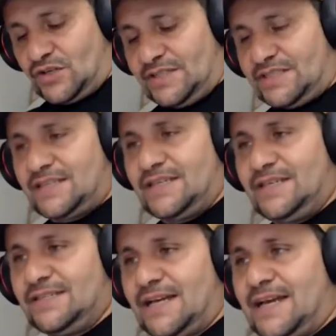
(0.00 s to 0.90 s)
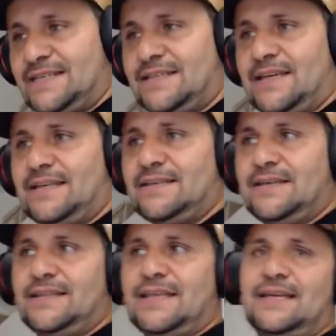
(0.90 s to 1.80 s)
see guys like
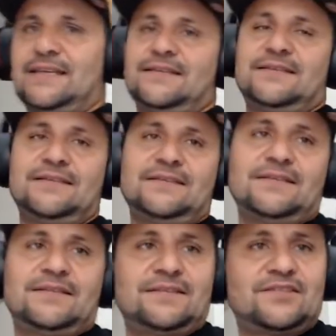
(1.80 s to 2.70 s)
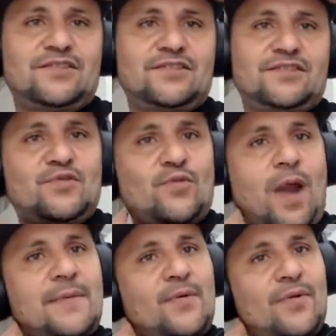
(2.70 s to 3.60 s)
at that
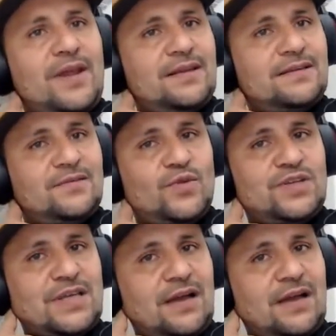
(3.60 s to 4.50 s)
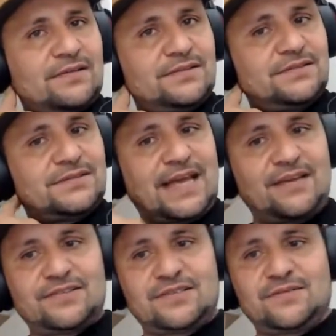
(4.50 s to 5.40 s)
subscriber rate reach out
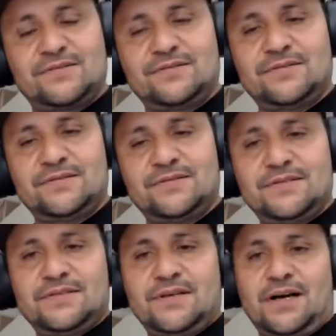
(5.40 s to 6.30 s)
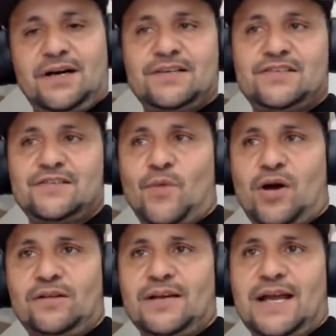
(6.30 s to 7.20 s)
down to us
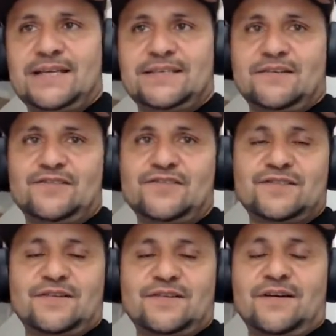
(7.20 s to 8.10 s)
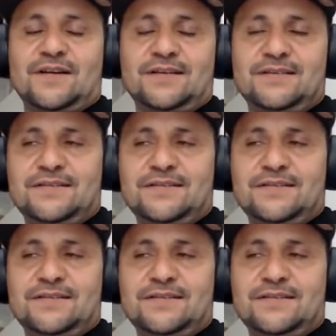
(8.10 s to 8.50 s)
smaller guys that are just starting.